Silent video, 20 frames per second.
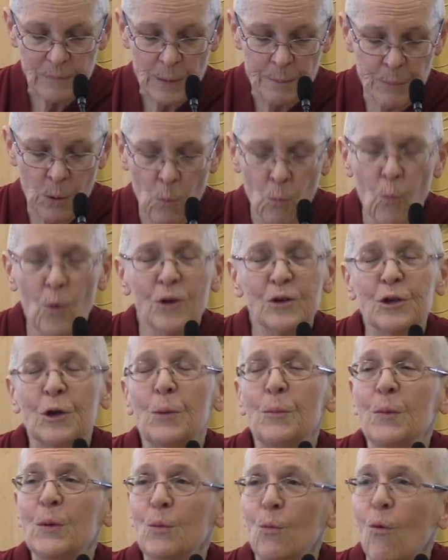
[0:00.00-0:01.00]
But what
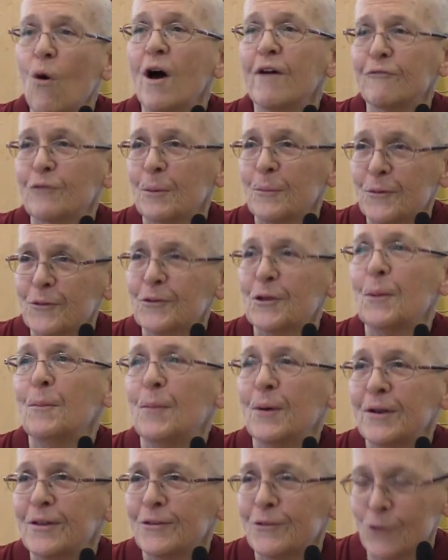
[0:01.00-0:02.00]
could we want from
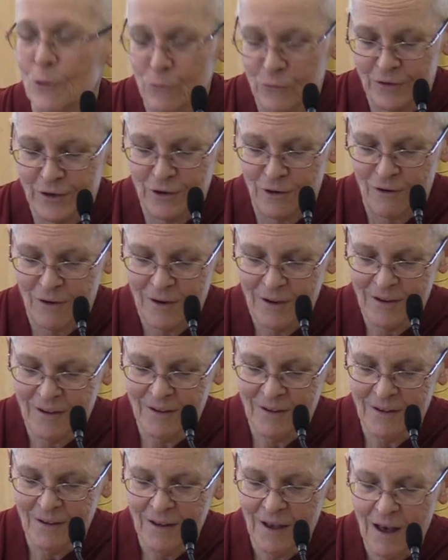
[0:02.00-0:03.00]
somebody so dear?
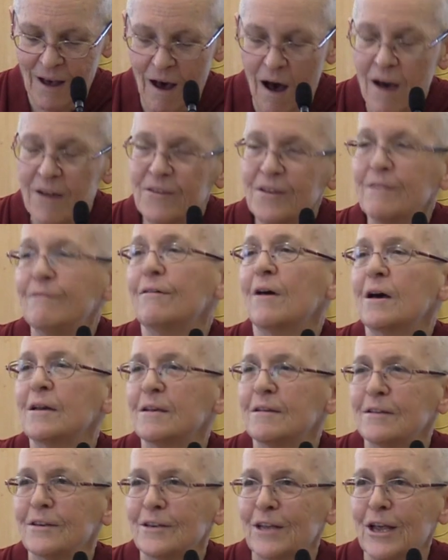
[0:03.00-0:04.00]

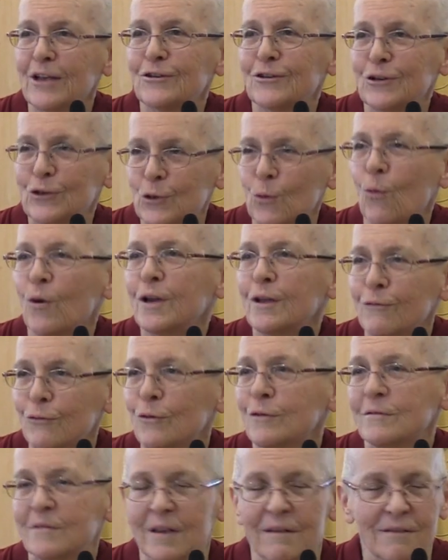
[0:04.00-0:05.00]
Undivided attention
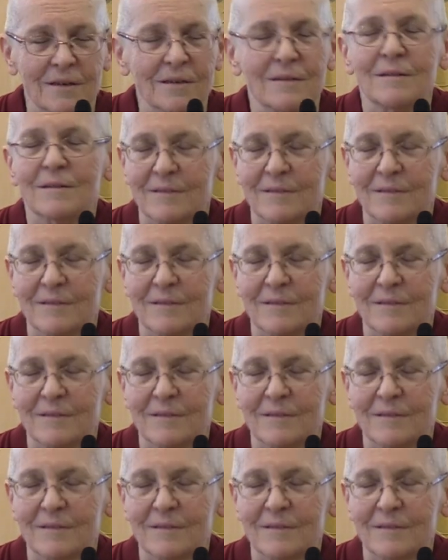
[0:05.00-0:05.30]
24 7.